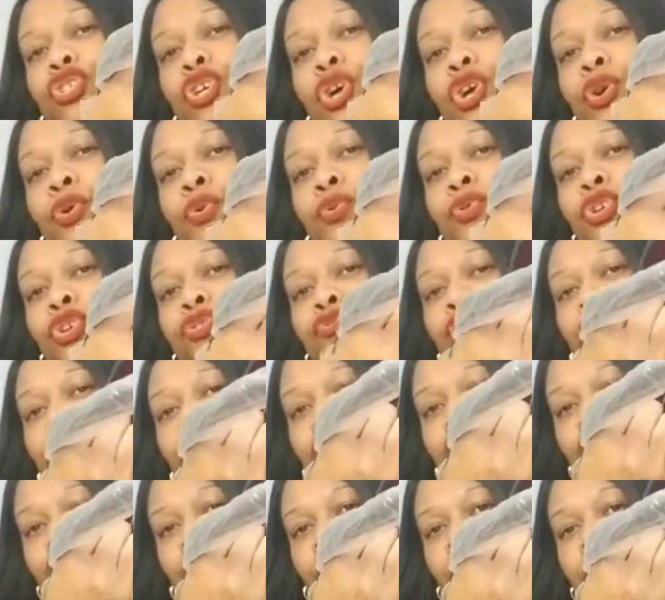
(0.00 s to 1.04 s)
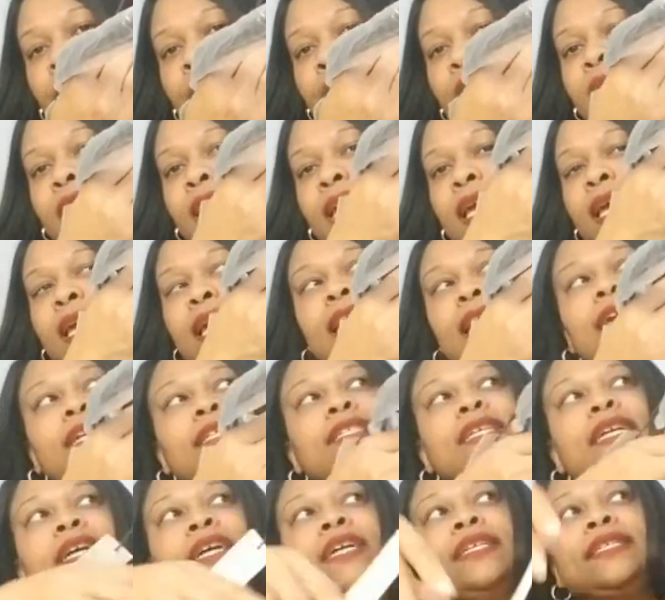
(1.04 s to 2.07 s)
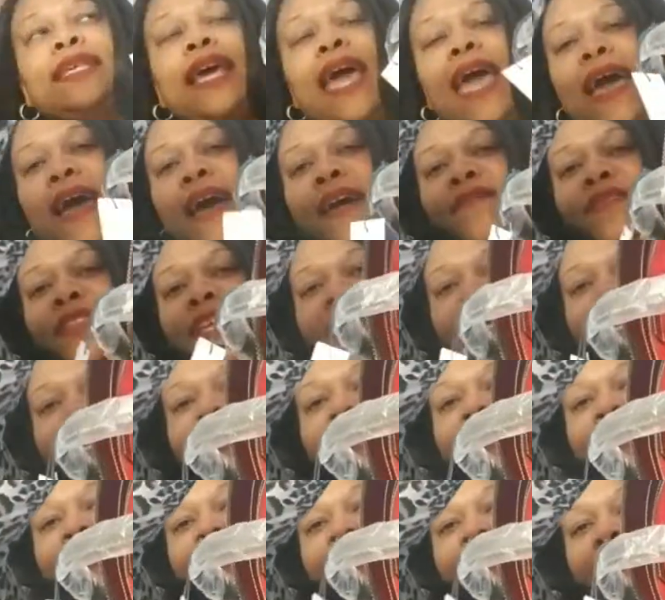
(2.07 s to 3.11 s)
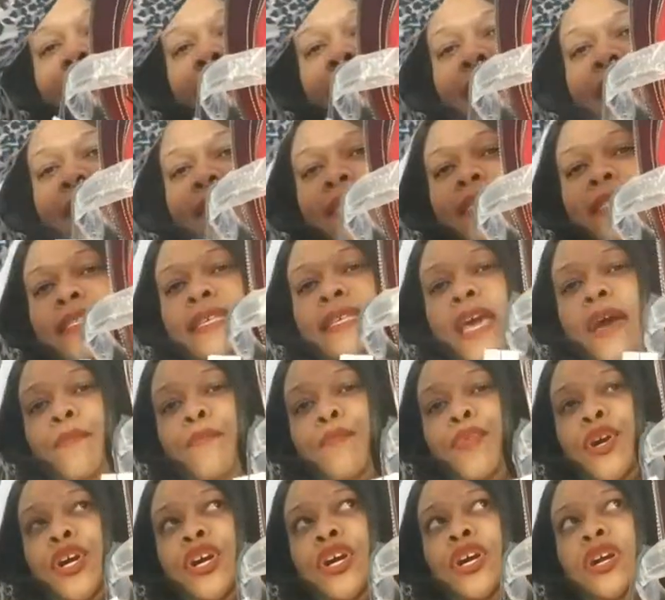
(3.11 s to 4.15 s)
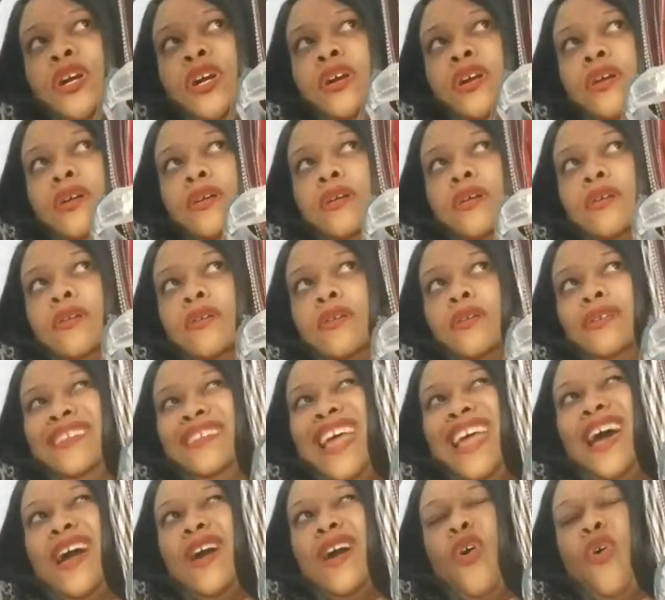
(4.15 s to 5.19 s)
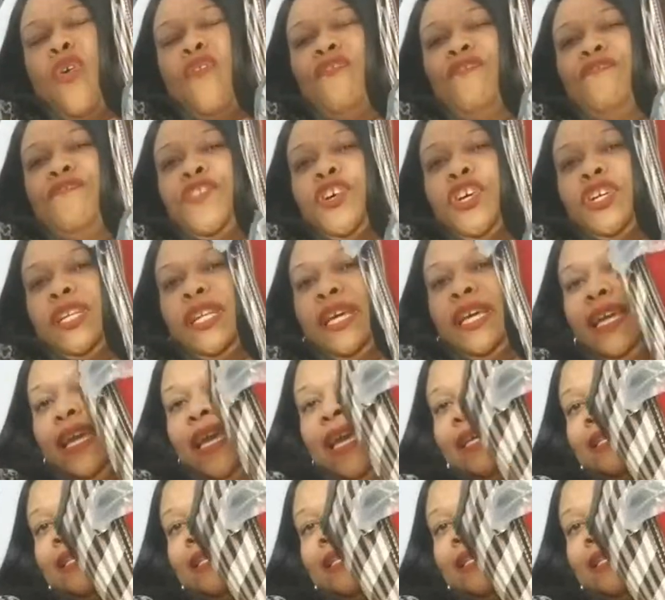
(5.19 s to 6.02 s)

tote, you could. It does have the extended zipper, not fully